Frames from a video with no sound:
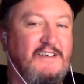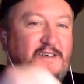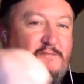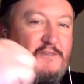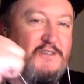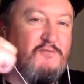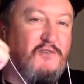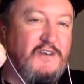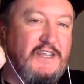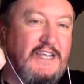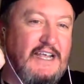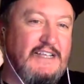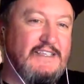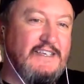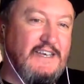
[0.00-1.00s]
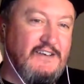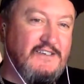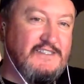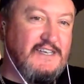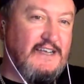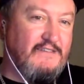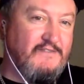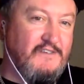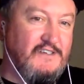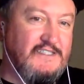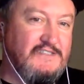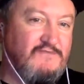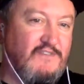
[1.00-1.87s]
But the one thing Anthony doesn't have, guys,